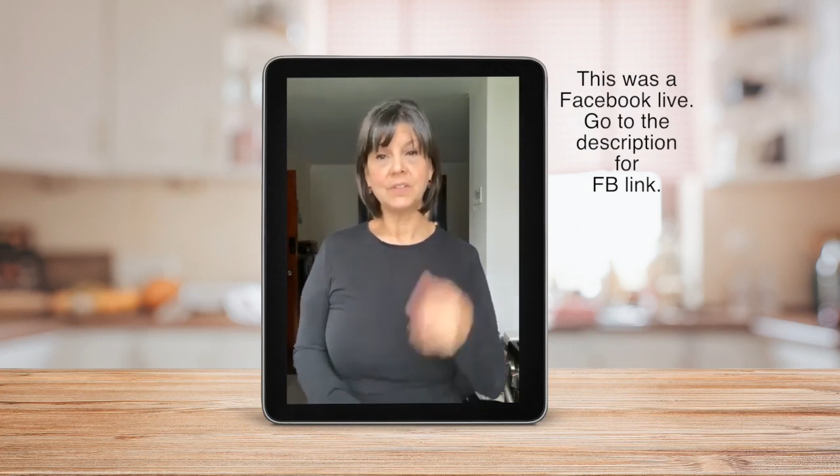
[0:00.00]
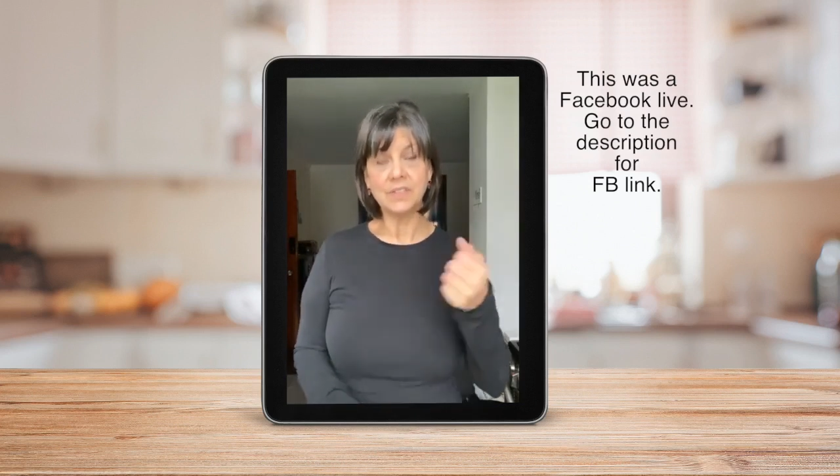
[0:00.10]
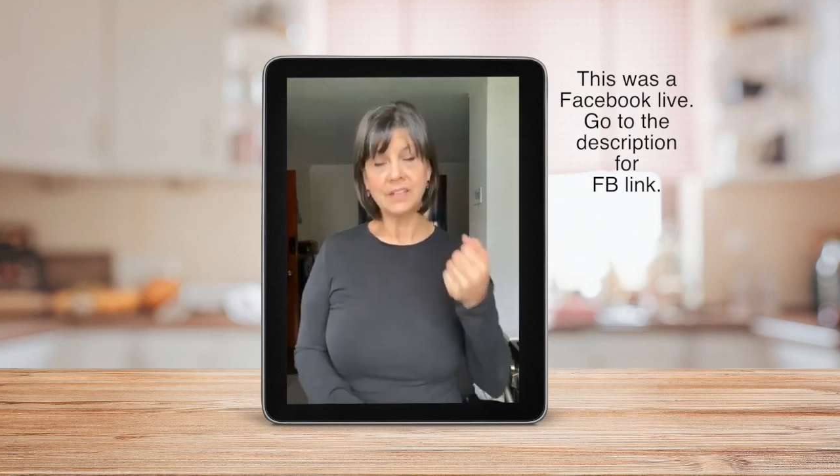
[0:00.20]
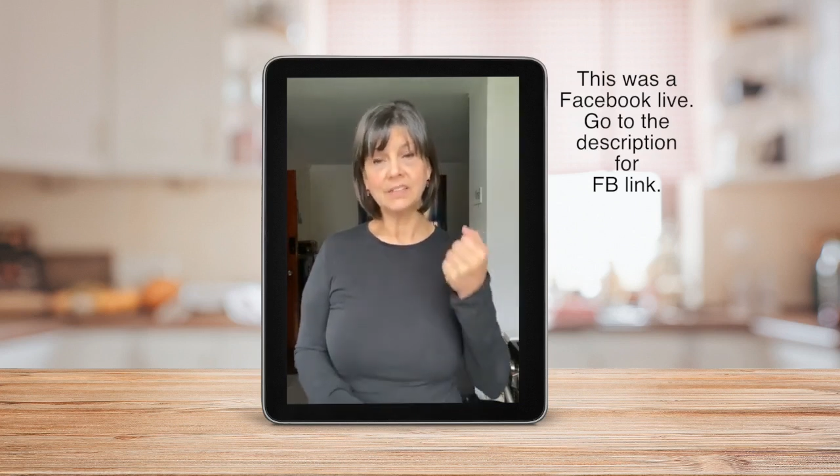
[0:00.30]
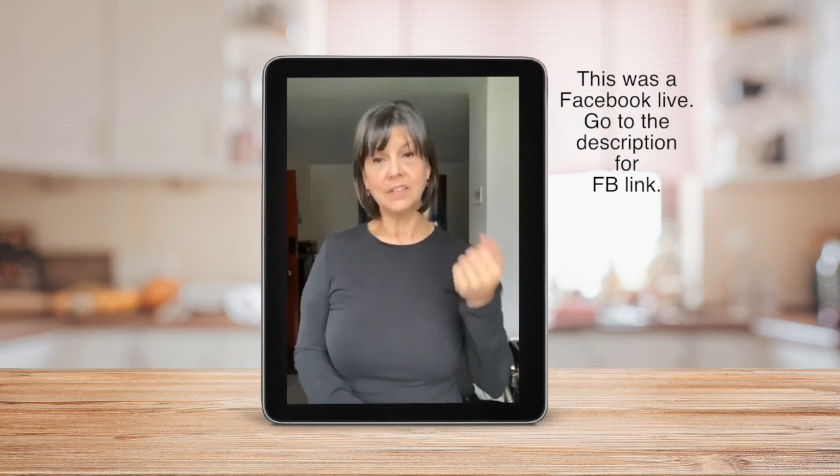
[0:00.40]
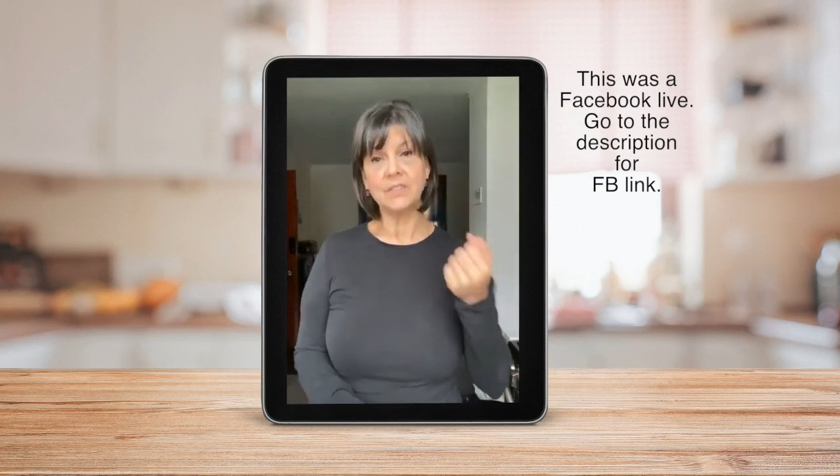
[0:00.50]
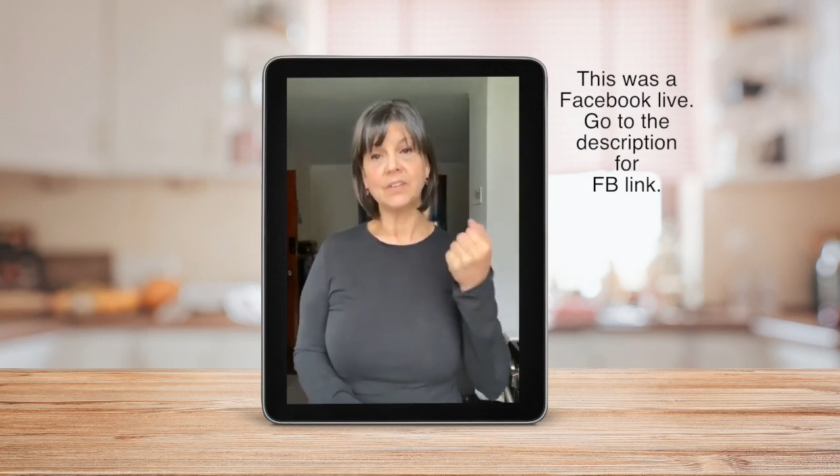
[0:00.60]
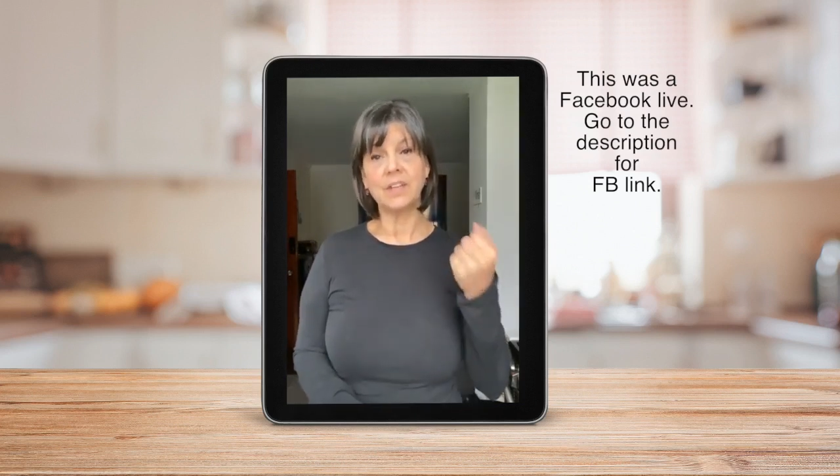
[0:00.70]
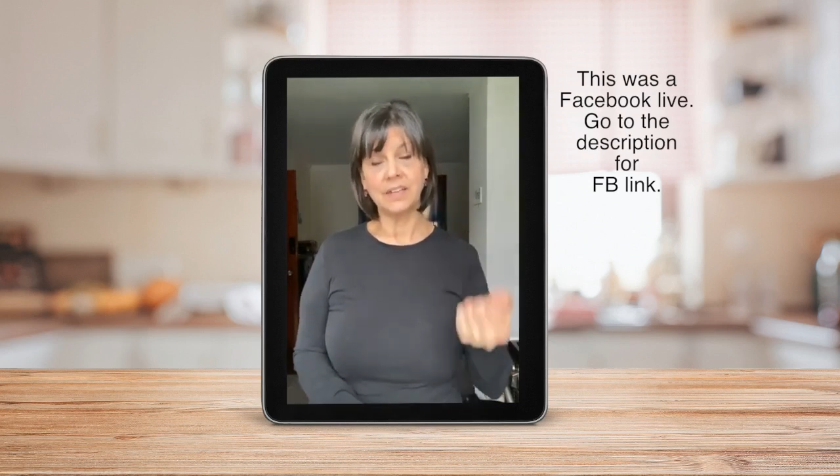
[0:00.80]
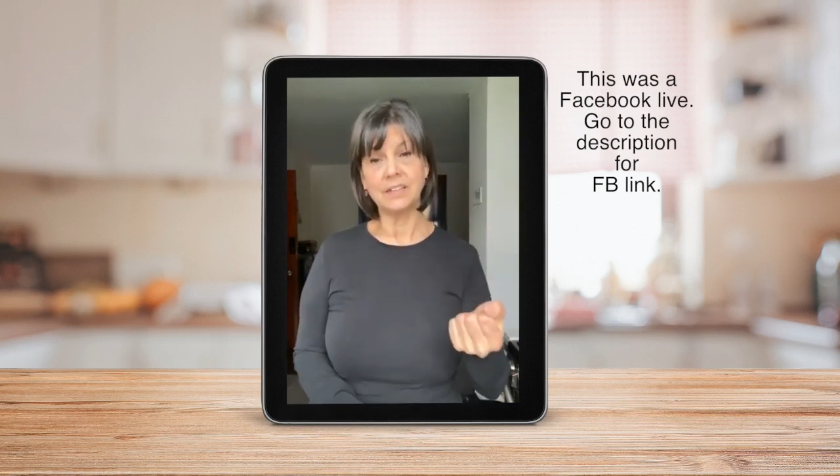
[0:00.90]
Don't let it leave
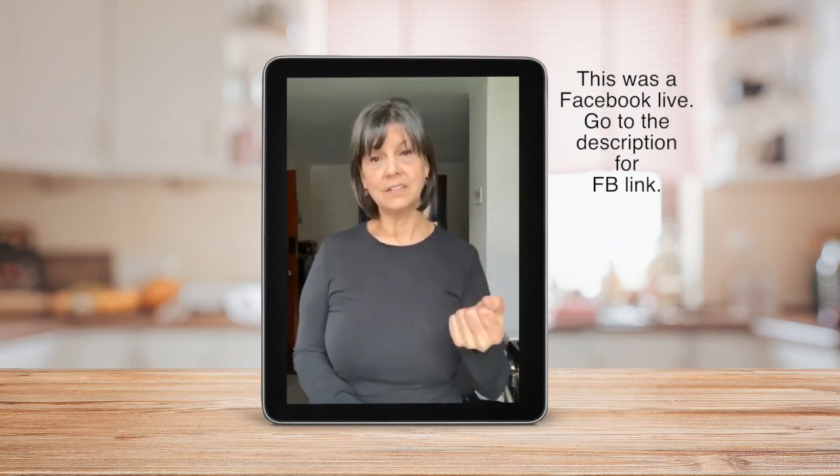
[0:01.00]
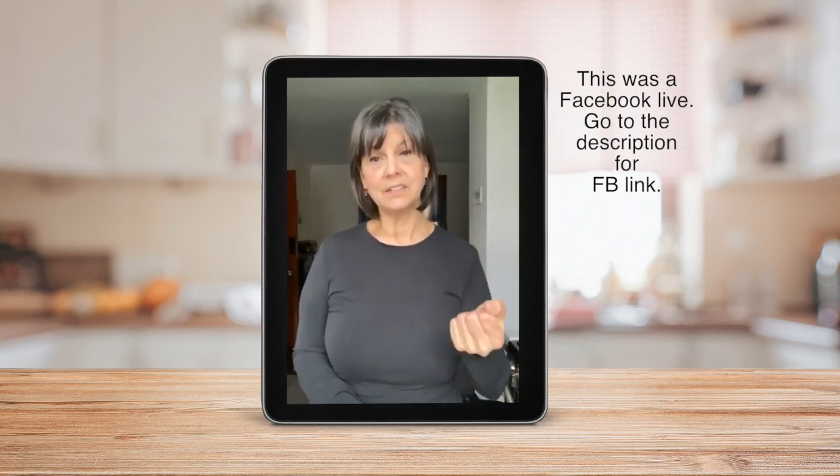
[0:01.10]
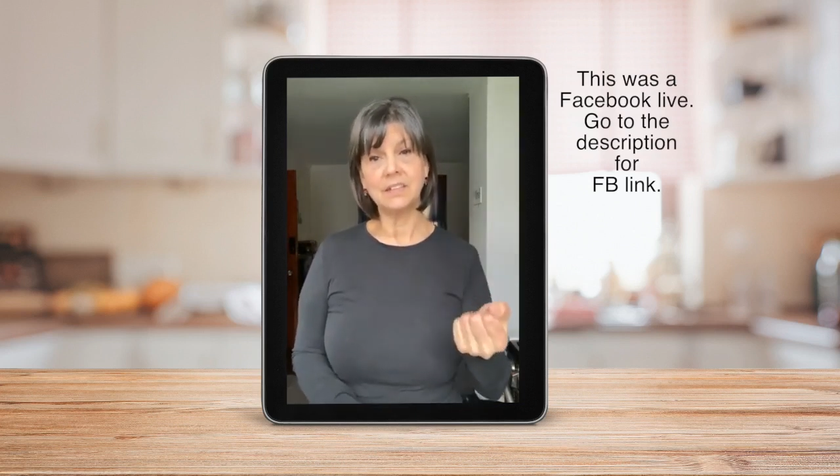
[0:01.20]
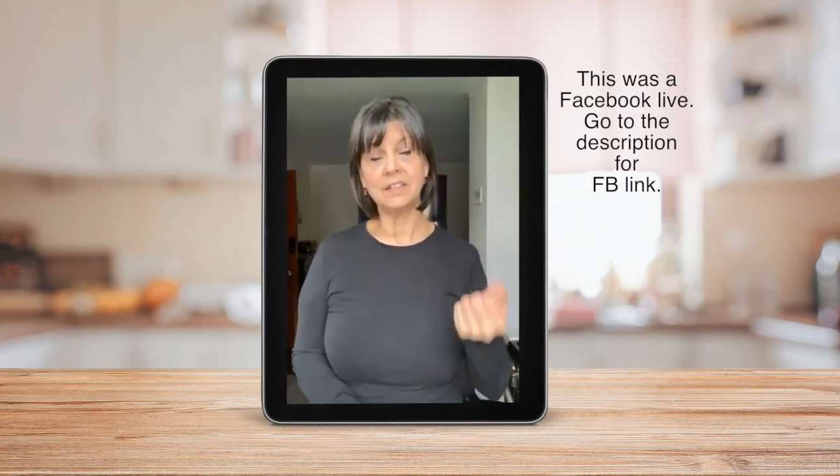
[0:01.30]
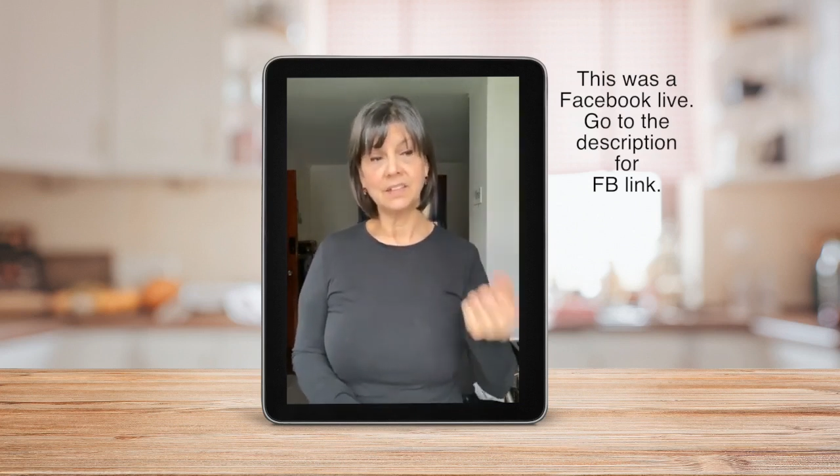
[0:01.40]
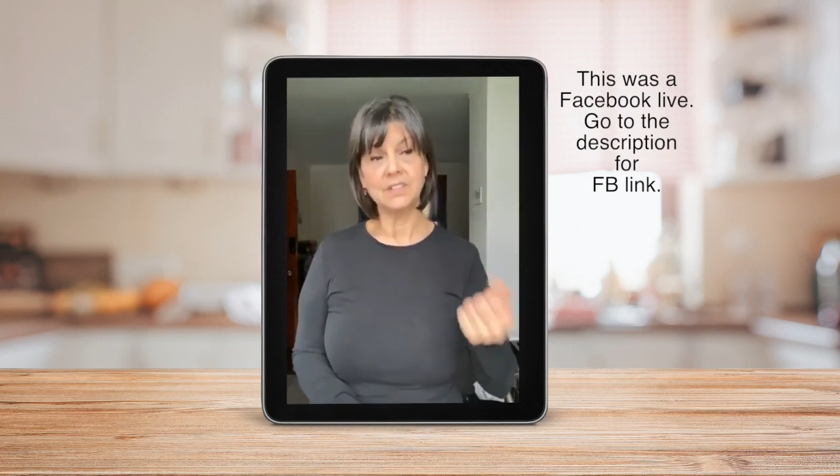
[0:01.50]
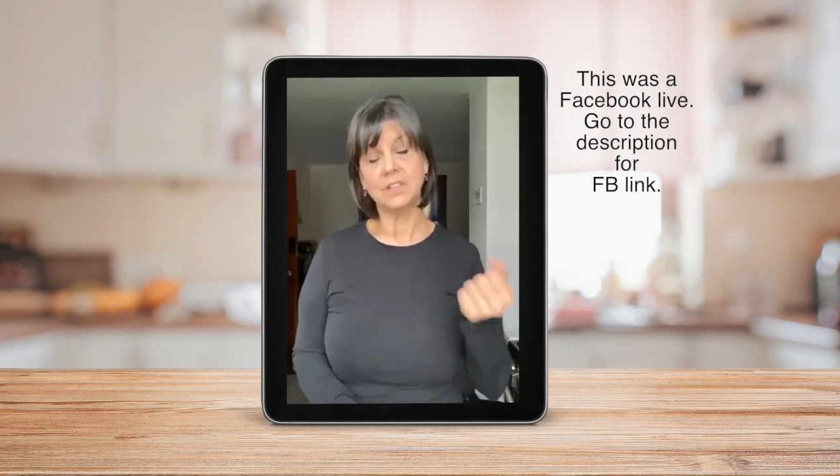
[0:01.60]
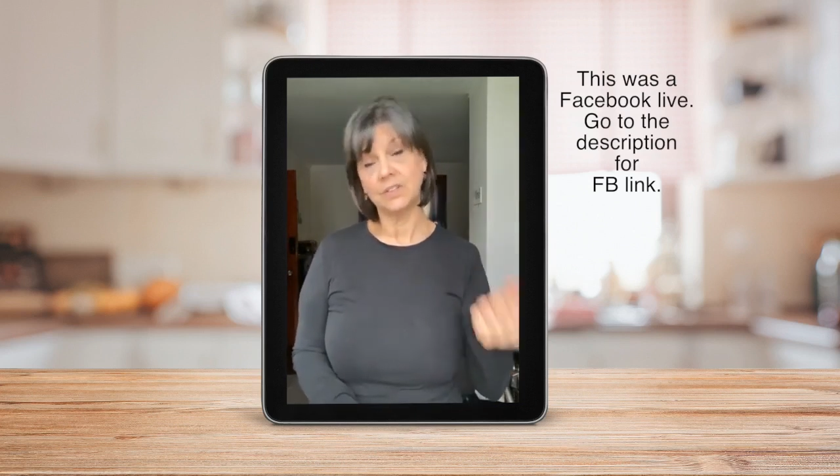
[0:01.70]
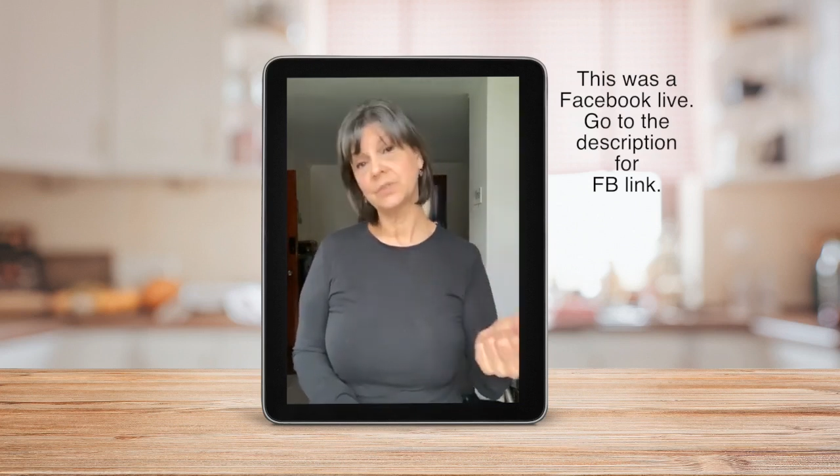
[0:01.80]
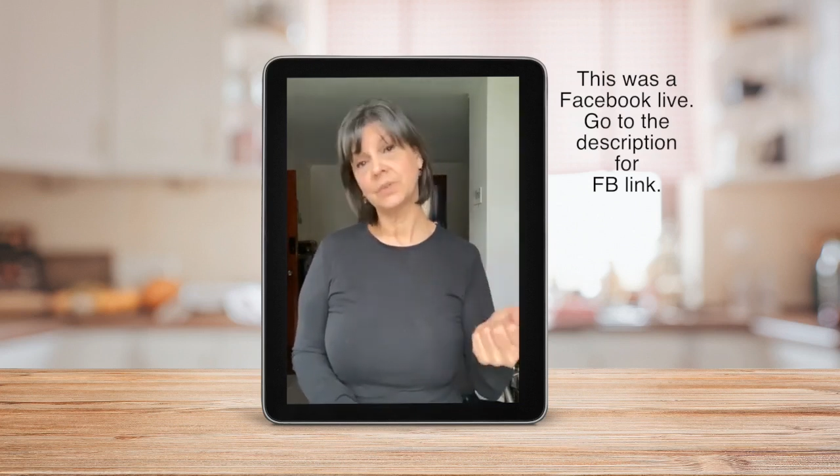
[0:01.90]
your hand unless
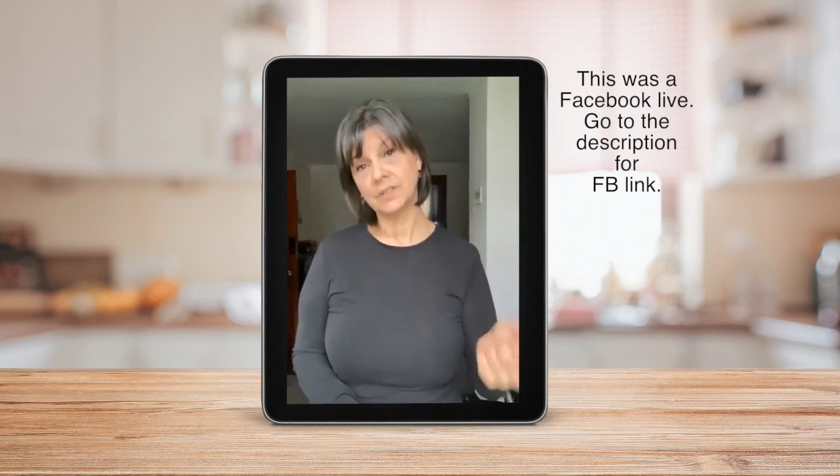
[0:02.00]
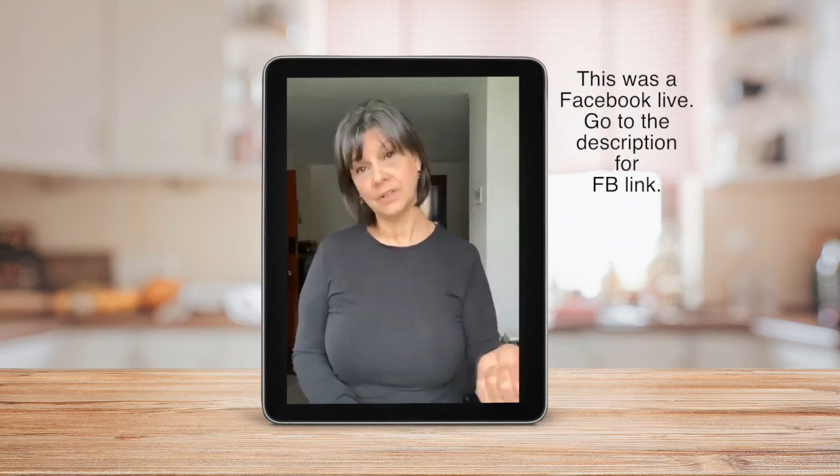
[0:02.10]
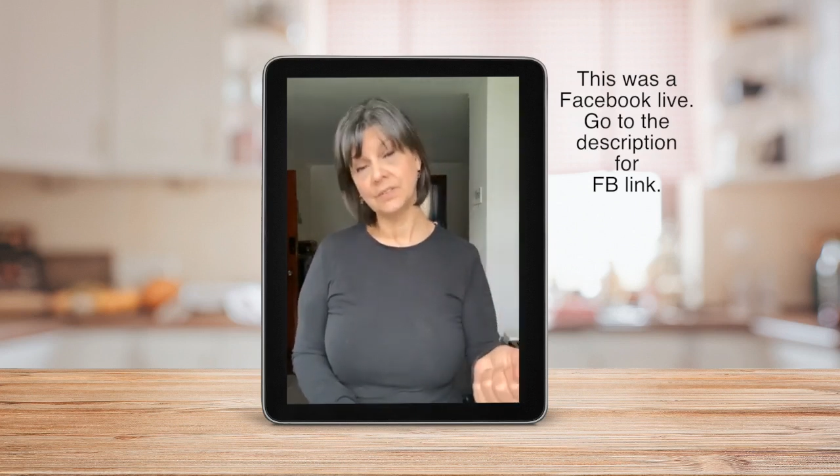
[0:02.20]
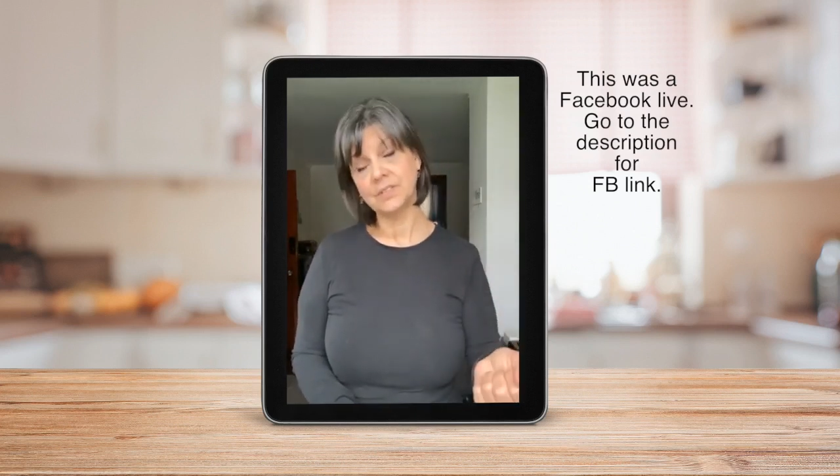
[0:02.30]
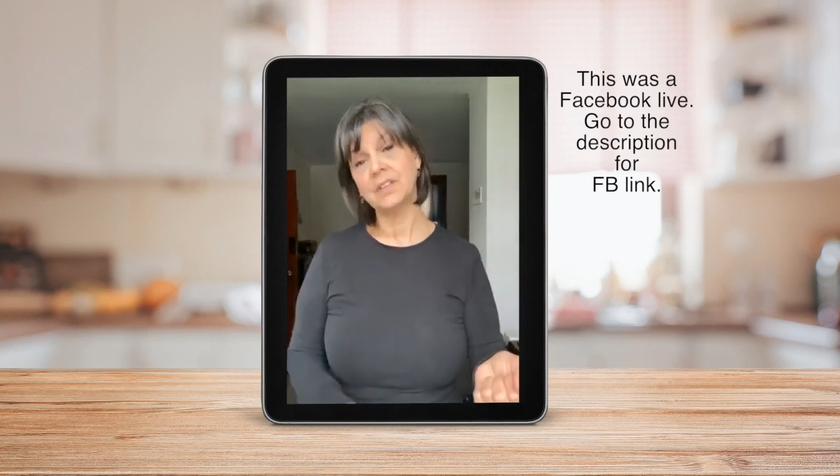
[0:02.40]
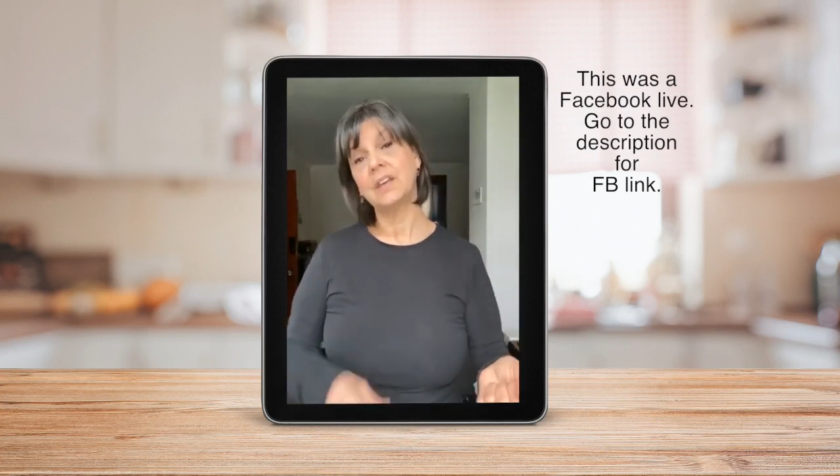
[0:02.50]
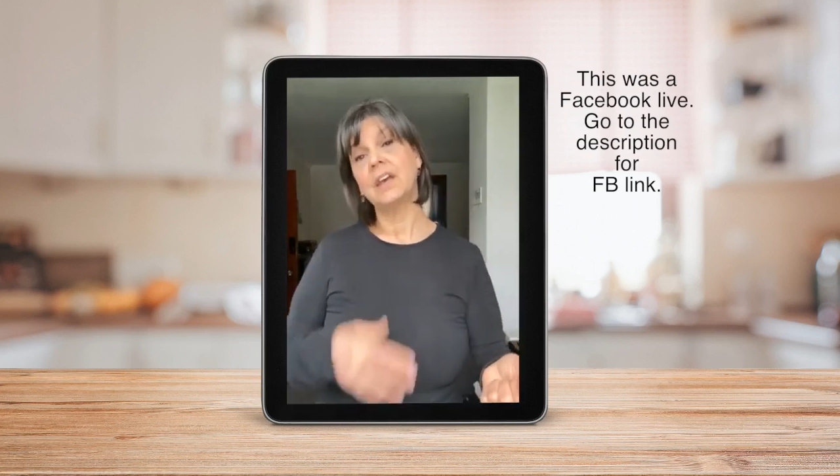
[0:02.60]
it goes where it goes.